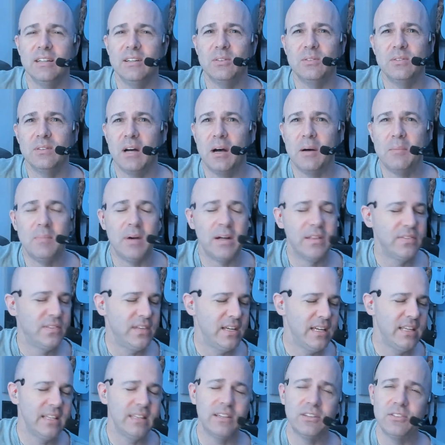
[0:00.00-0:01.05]
a month
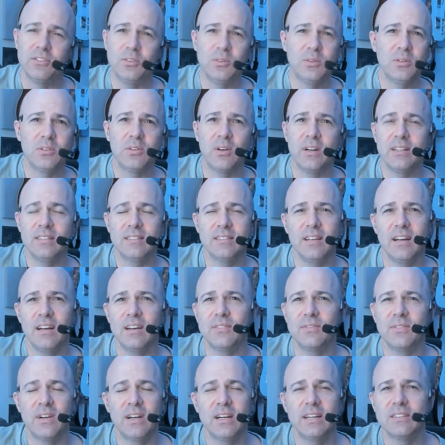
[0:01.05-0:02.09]
in, they're doing great
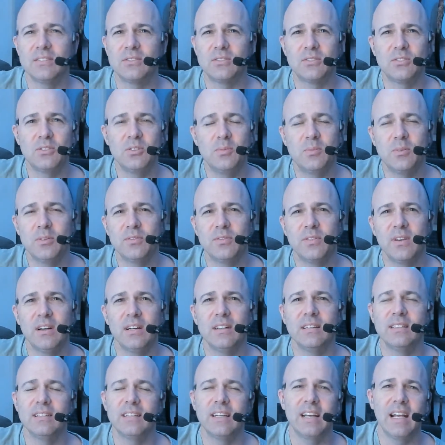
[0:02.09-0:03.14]
stuff, right? It's super
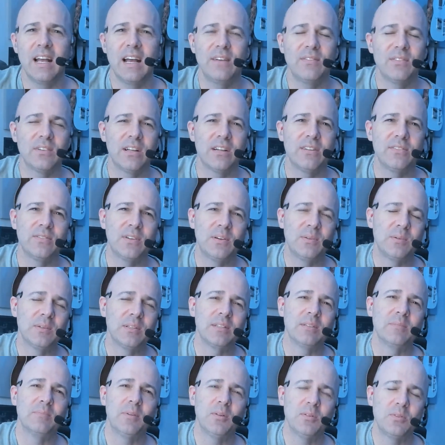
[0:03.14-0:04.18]
fun. They have a lot of fun with it.
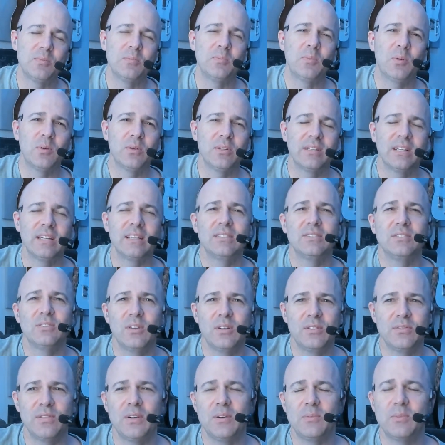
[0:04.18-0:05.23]
The most important thing is you
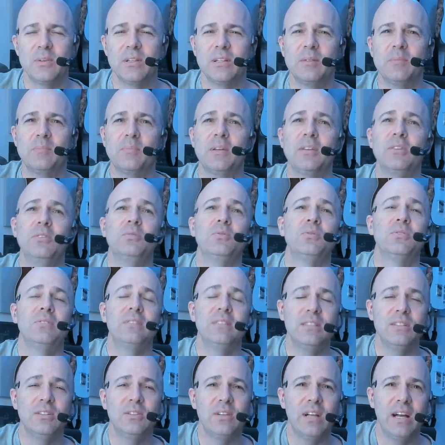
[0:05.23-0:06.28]
have fun with it, but you
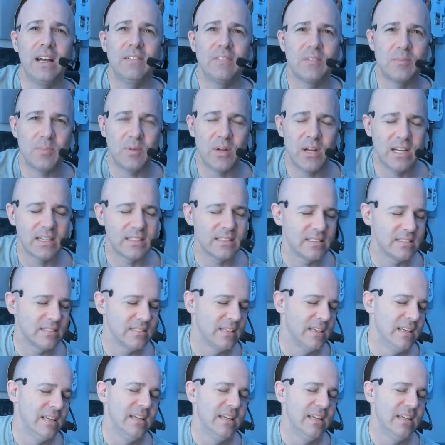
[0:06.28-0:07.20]
still have to practice.